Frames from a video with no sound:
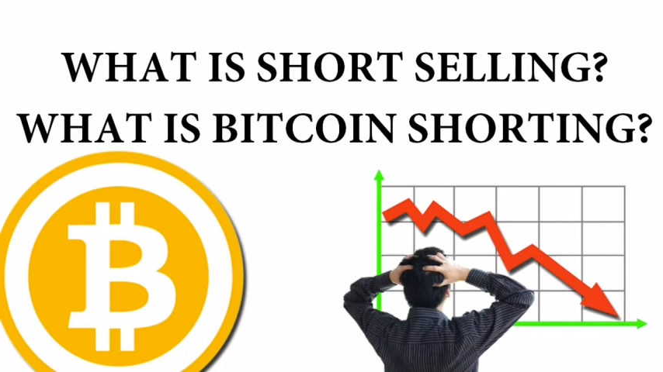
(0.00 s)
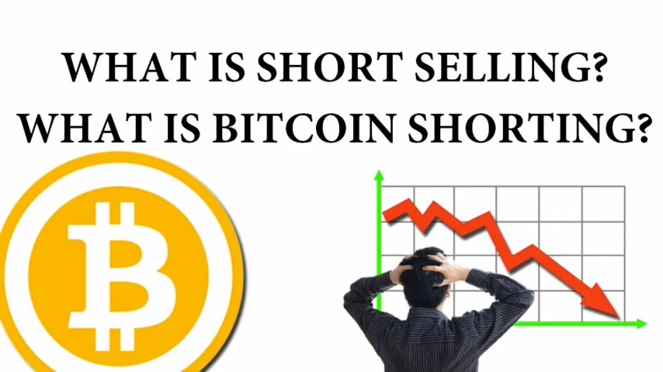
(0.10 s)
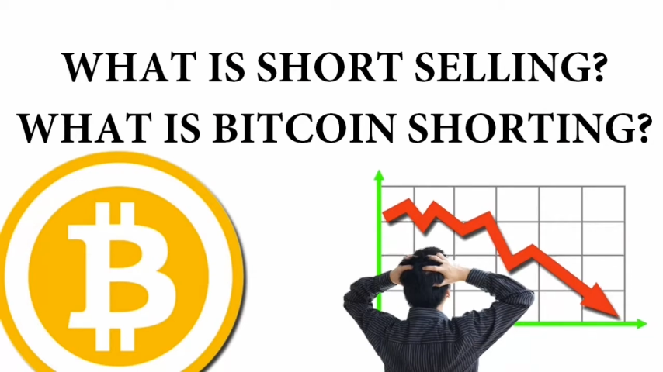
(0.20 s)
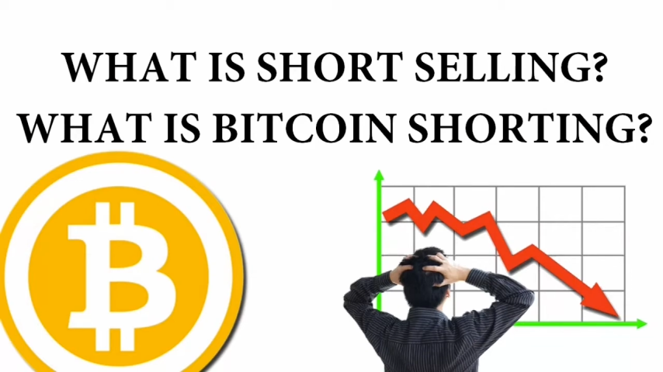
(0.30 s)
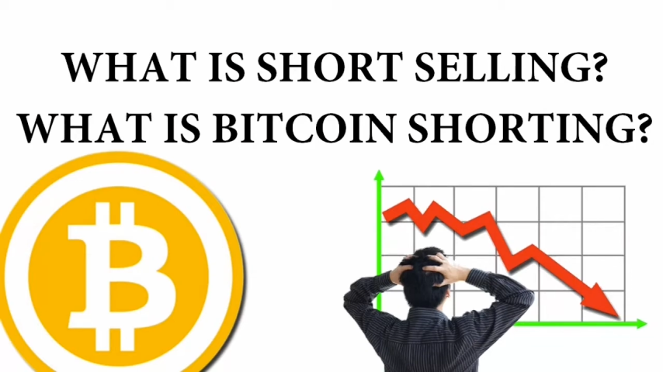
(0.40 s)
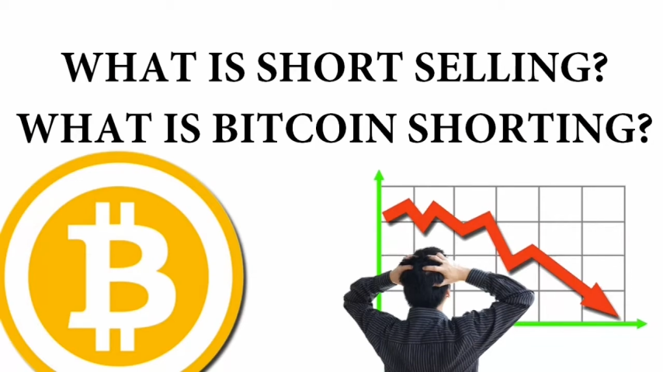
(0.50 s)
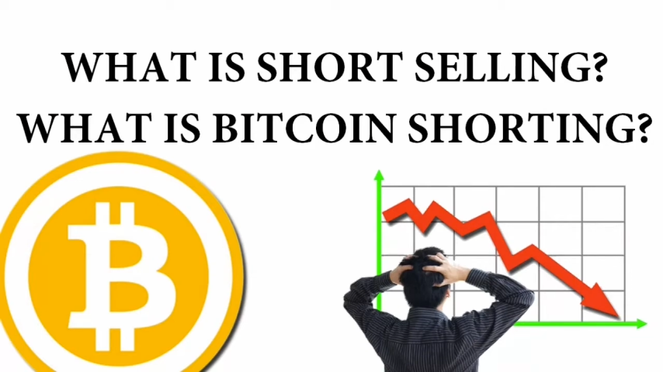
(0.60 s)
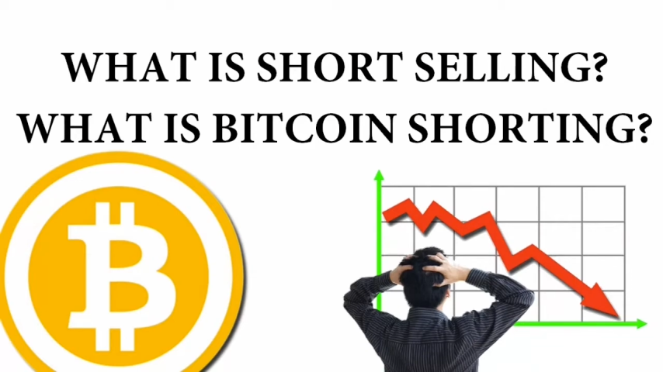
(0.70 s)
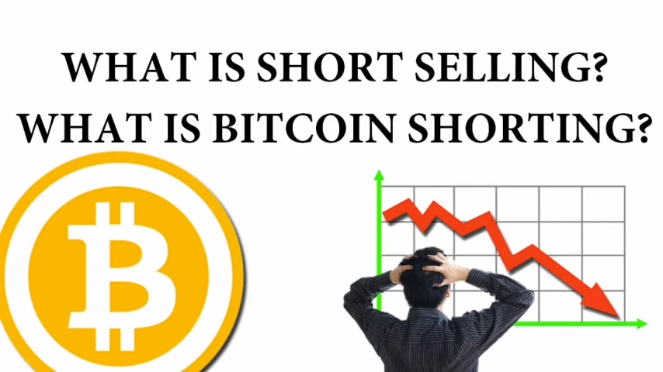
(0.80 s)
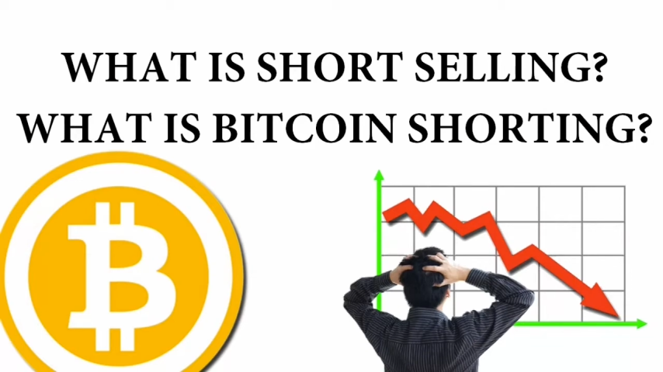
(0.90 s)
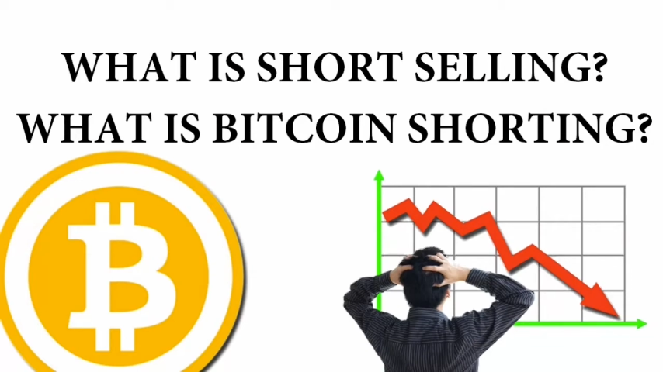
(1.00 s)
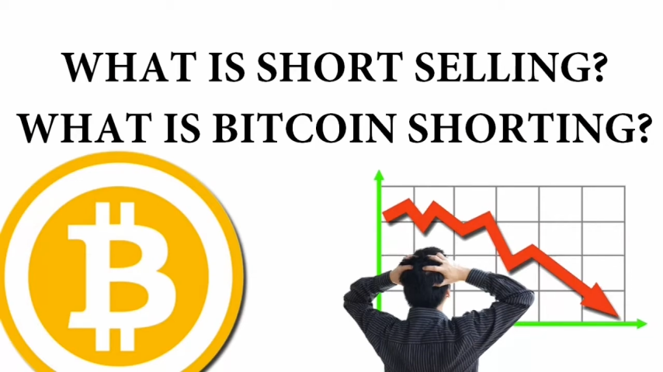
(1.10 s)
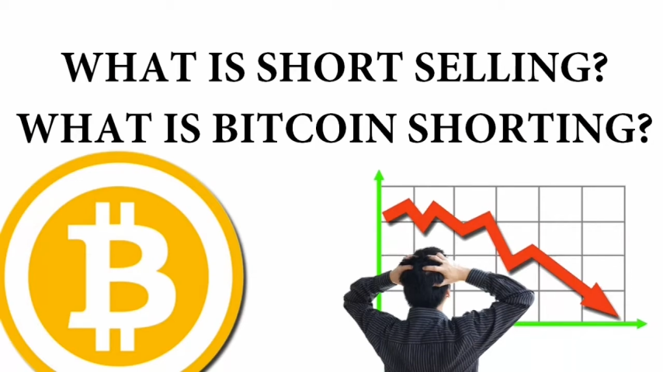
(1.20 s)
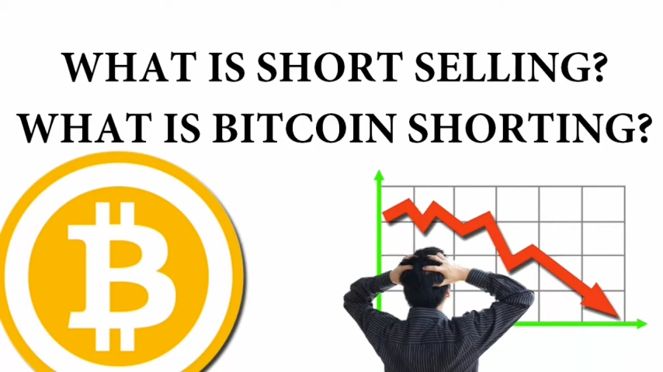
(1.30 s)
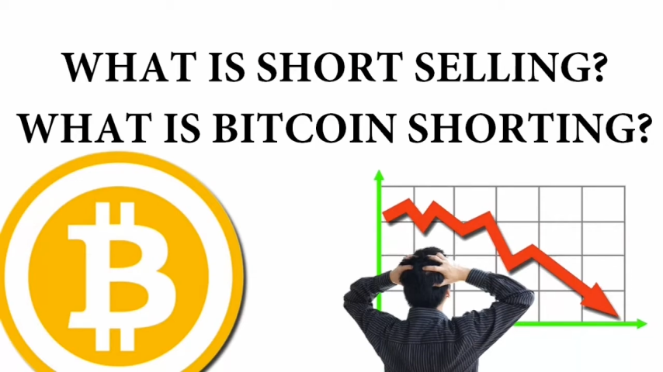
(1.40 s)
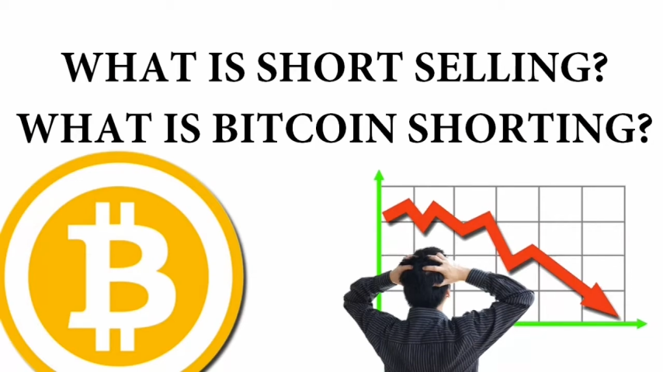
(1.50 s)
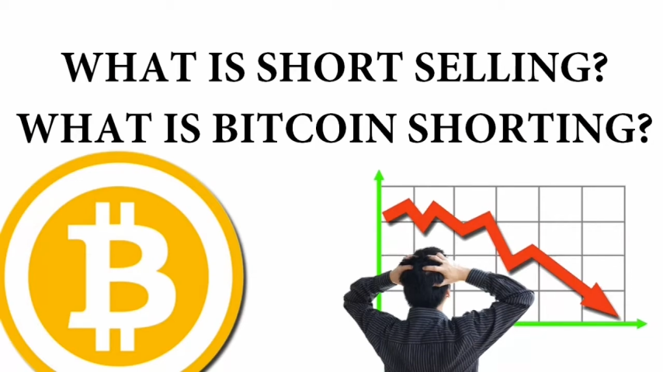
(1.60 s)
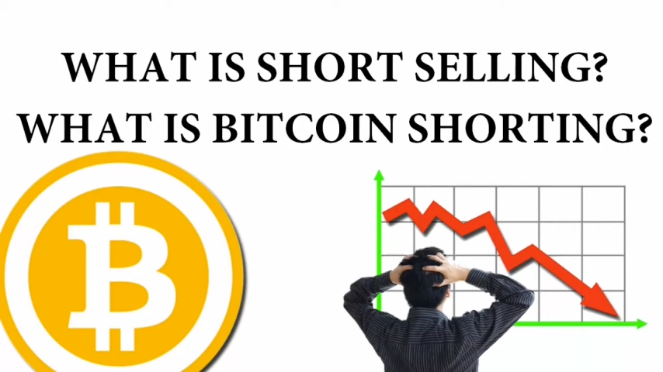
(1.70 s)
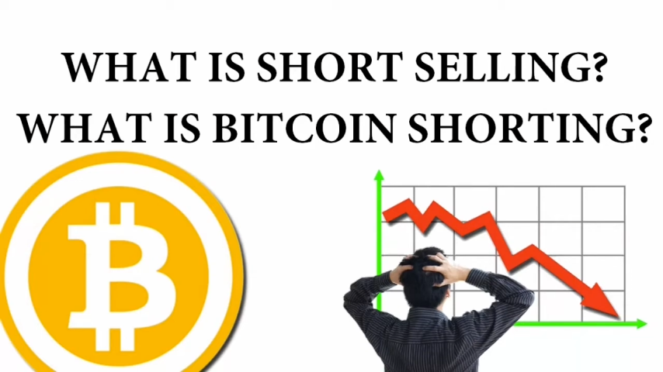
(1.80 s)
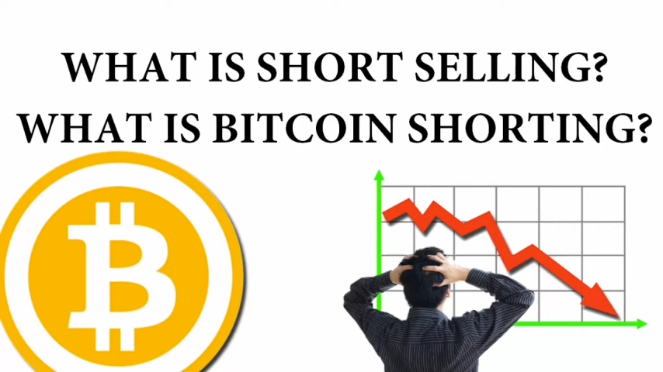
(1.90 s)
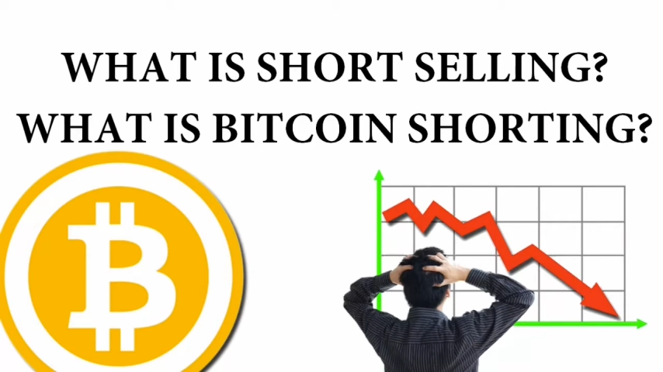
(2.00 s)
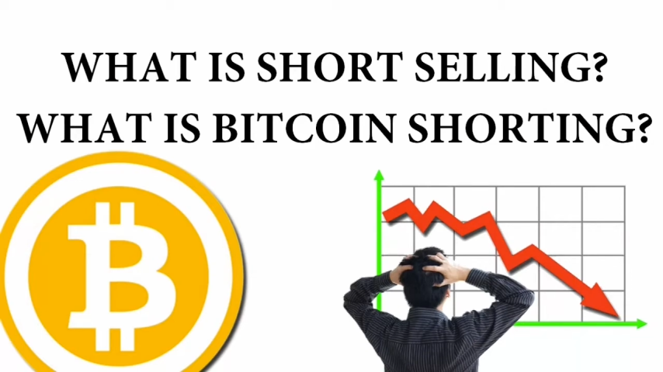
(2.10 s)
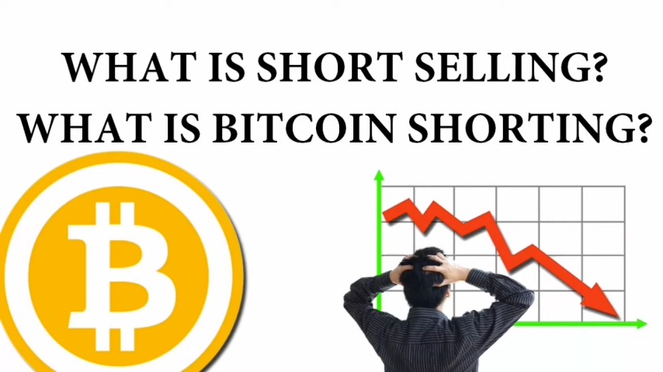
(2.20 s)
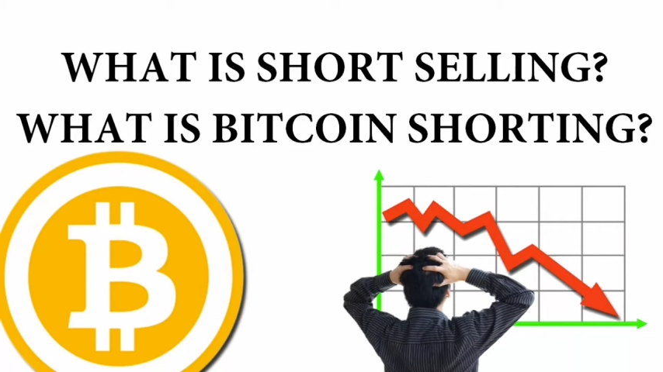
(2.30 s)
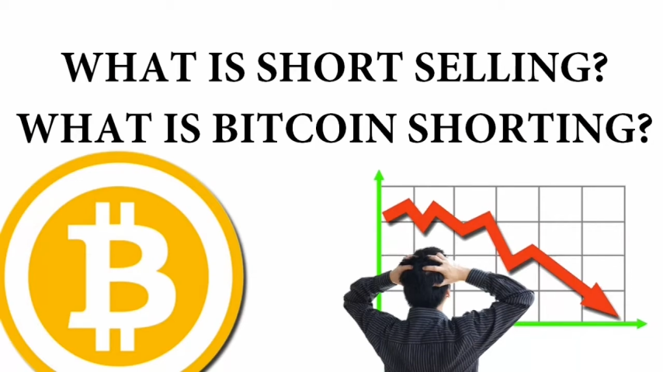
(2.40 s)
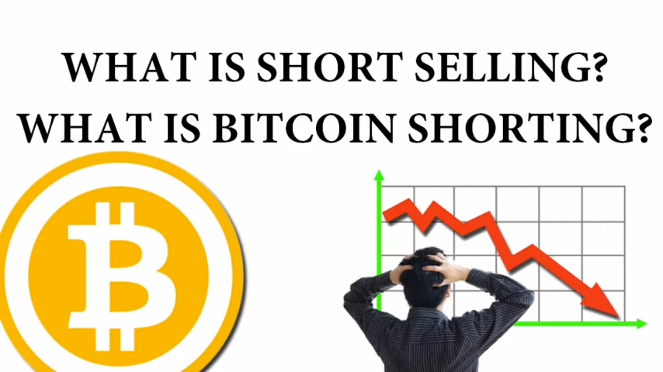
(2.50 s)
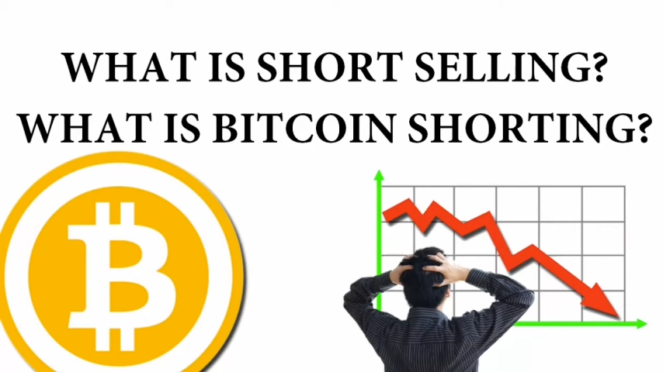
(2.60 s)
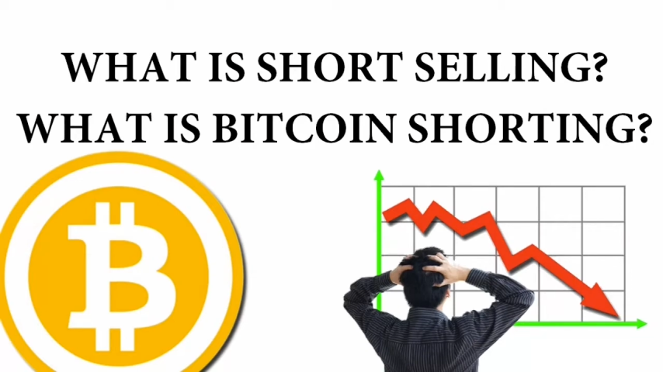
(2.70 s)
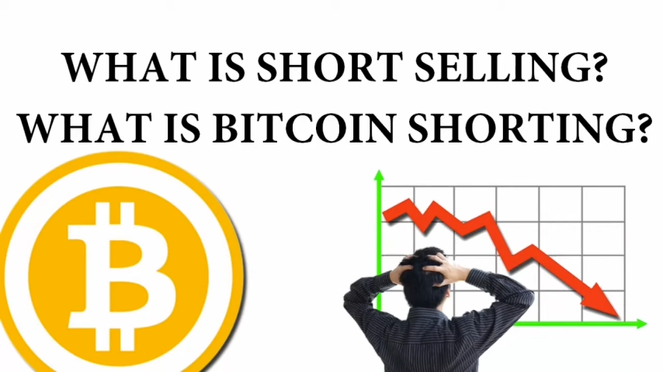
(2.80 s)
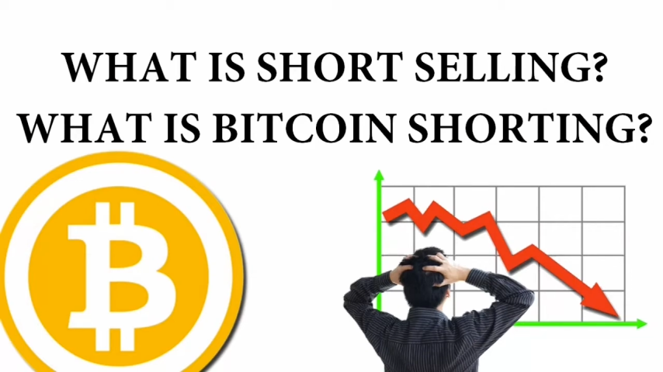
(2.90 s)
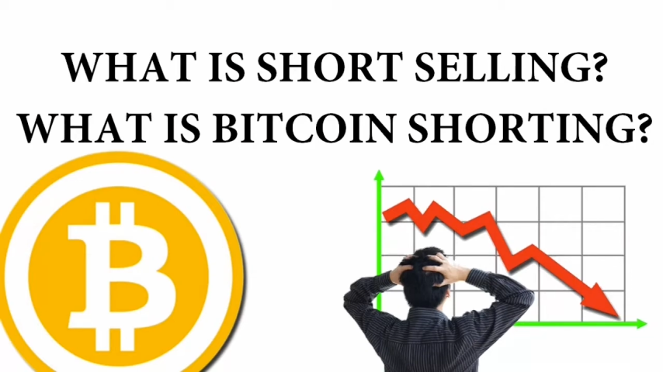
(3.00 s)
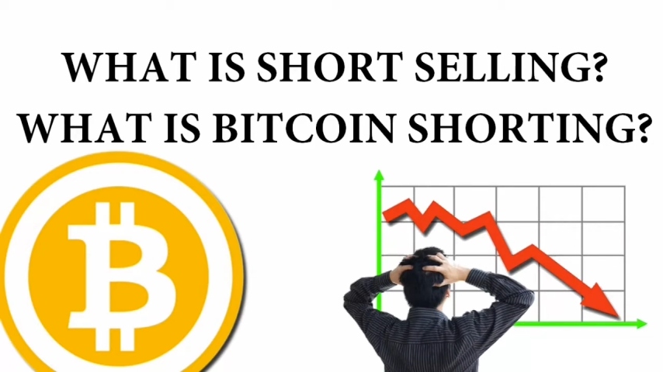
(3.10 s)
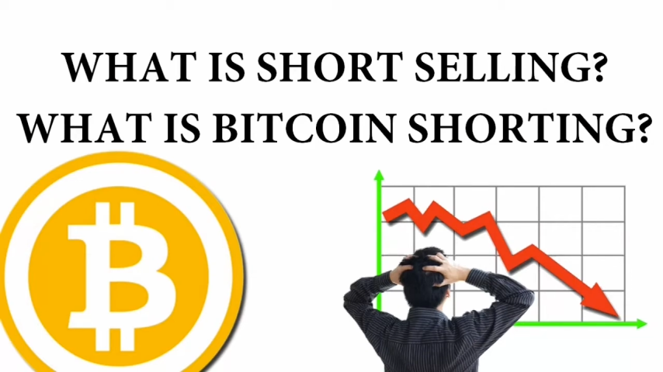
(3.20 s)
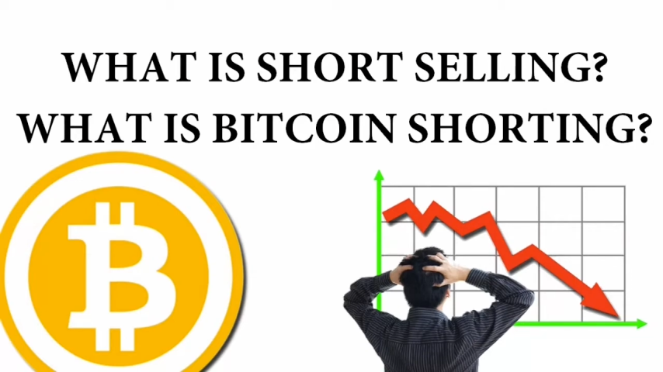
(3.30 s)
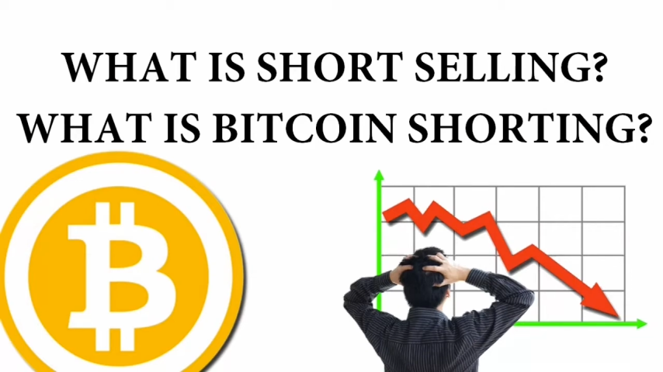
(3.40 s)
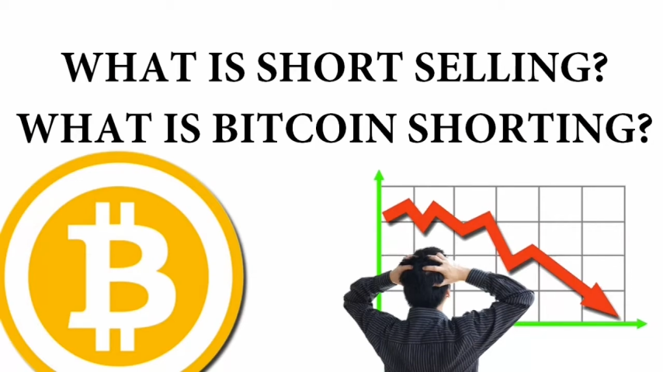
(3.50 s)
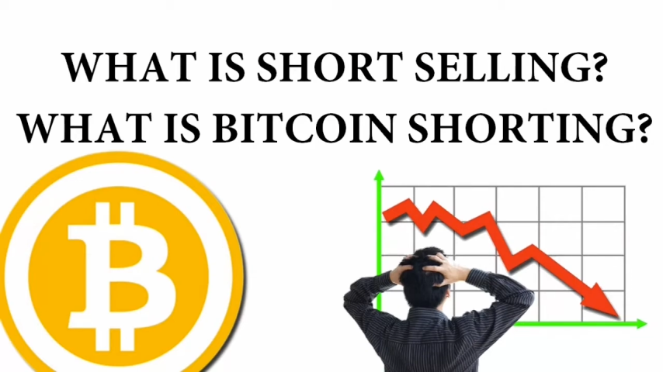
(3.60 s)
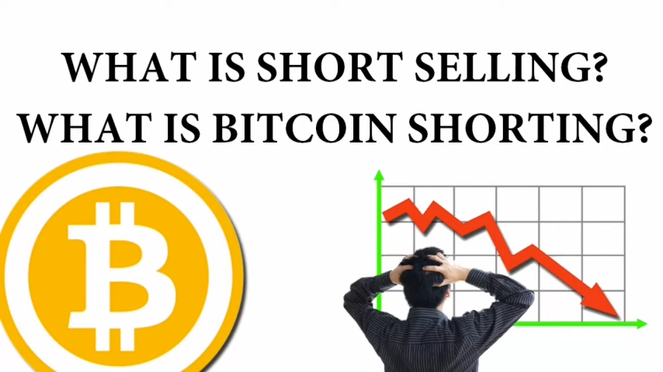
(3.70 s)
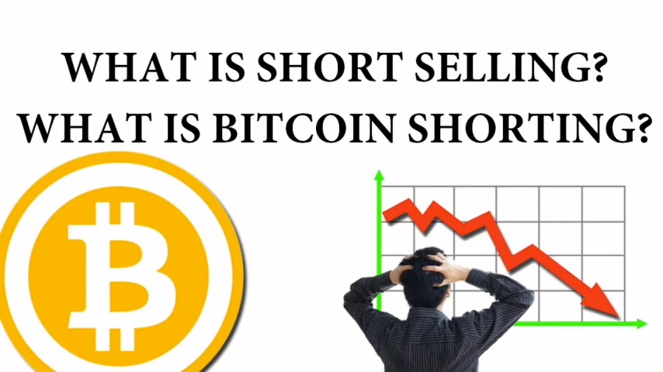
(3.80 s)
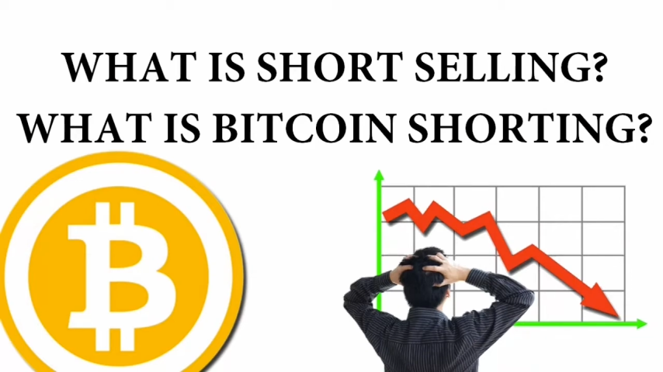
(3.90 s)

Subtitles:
[unreadable: no face in view]